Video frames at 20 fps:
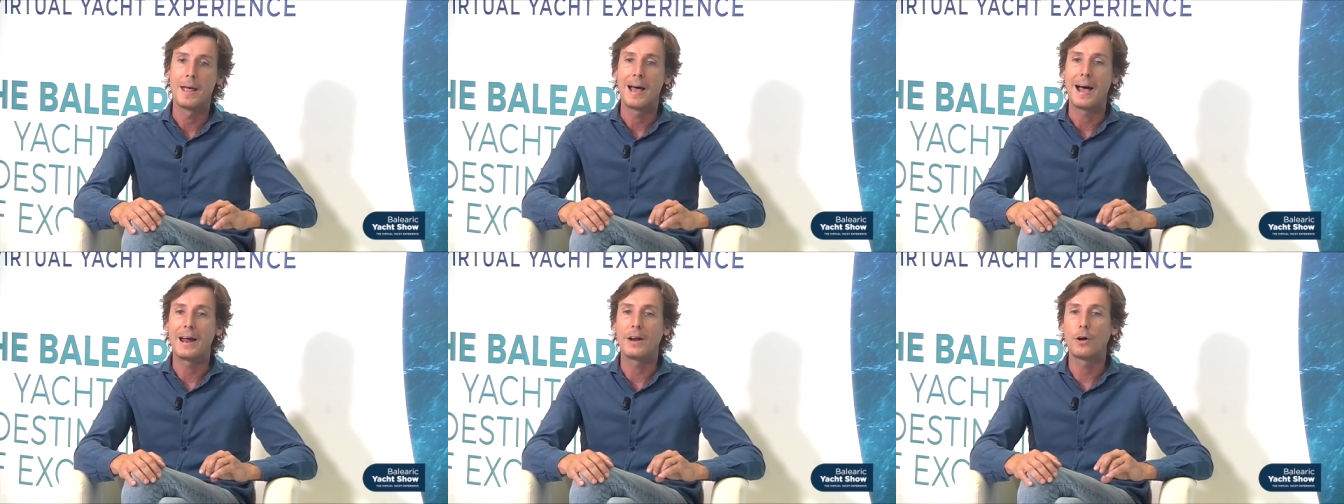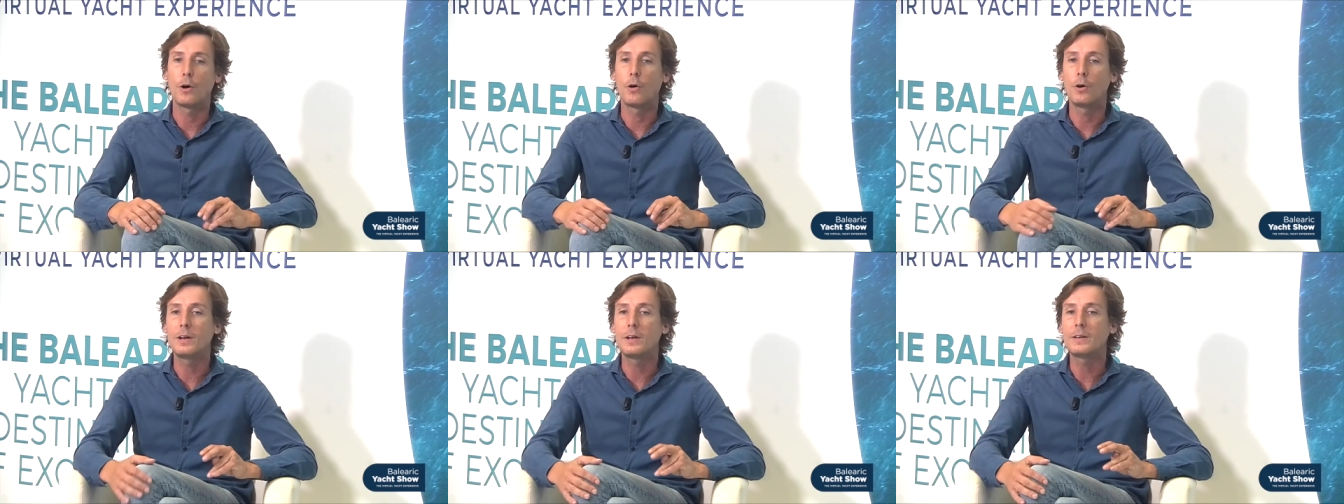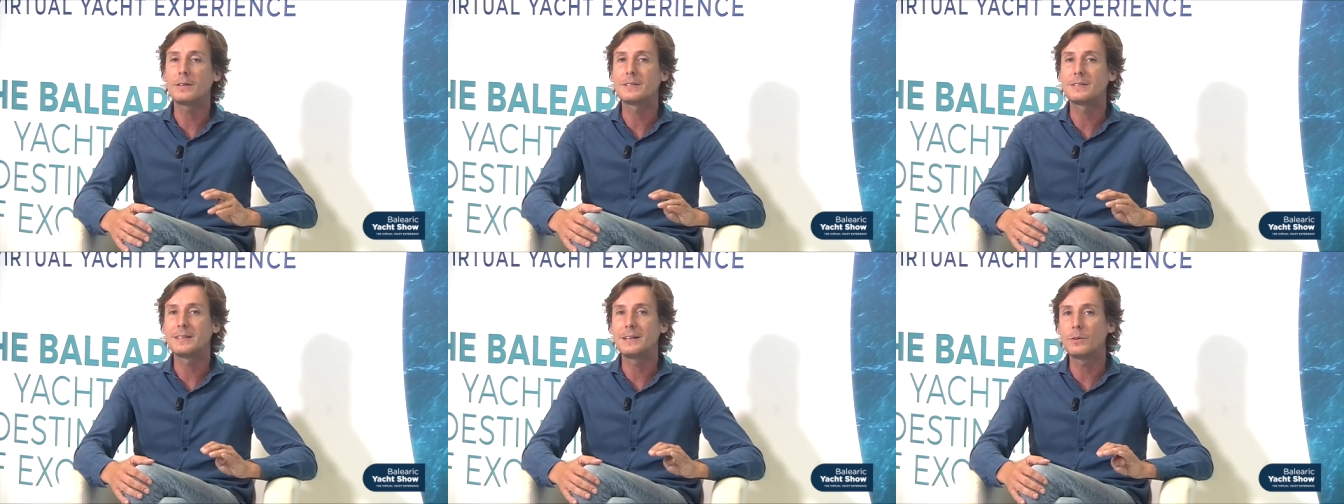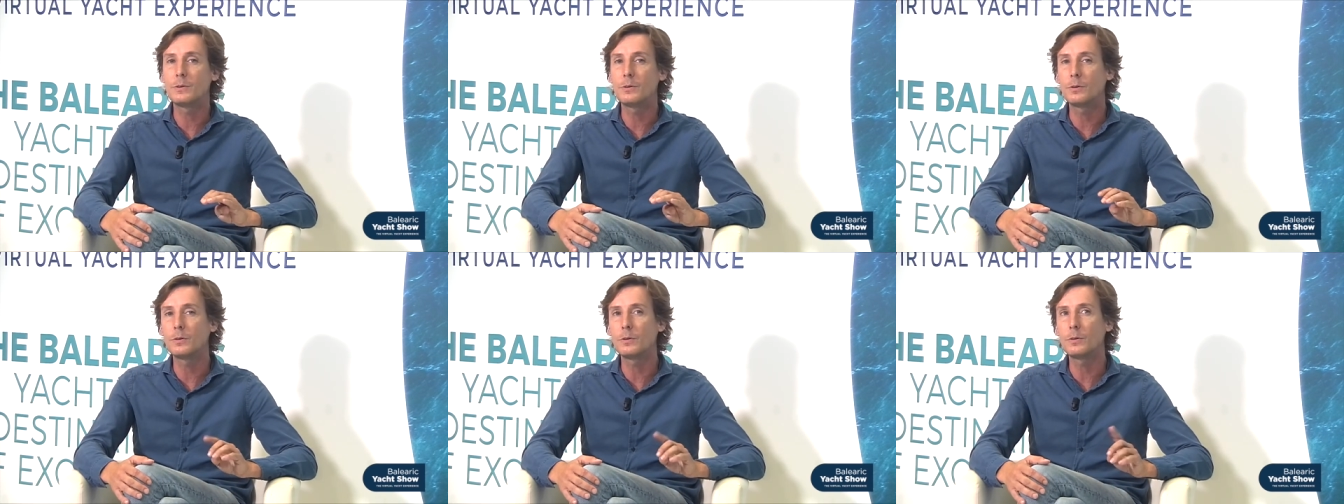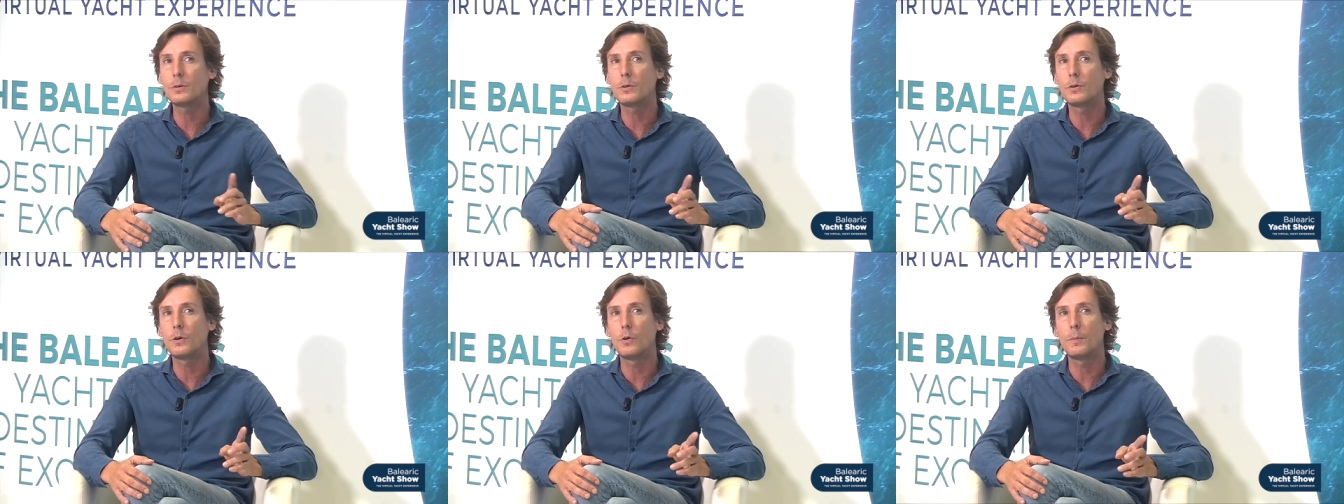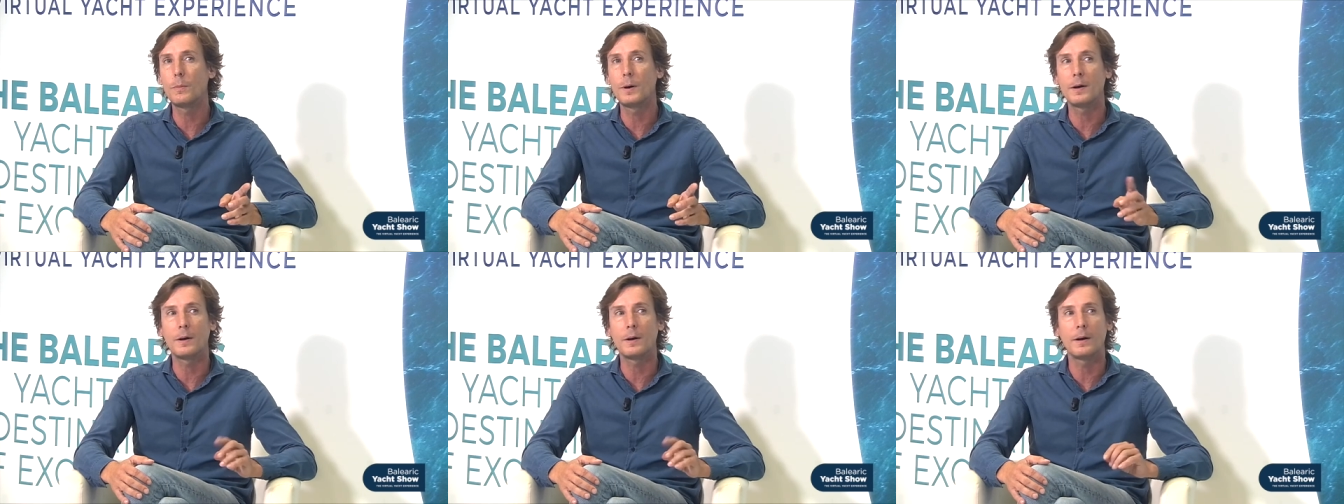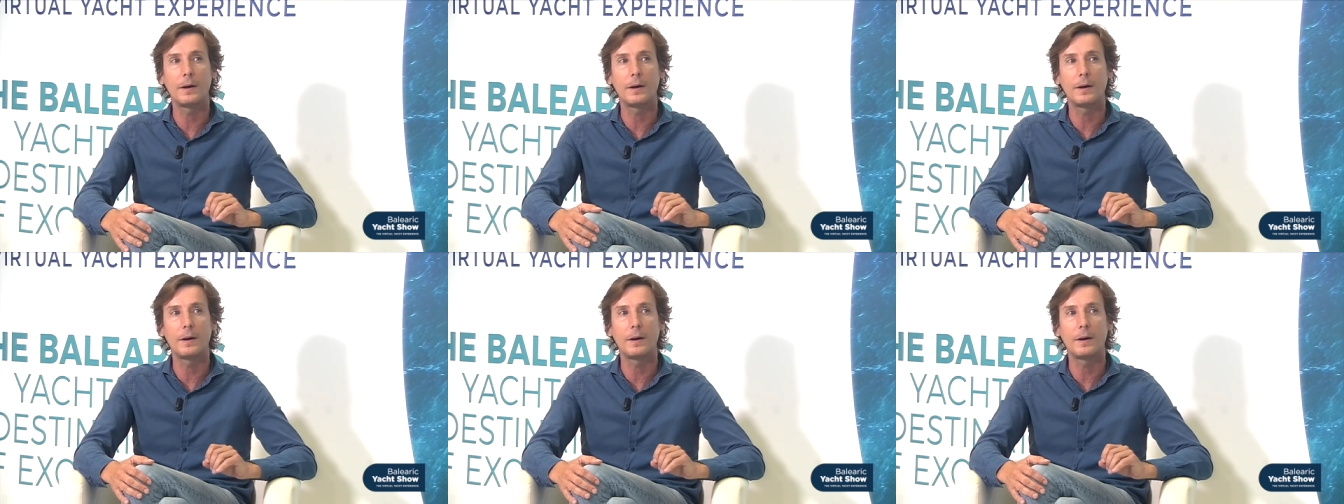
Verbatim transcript: and only 0.7% uh,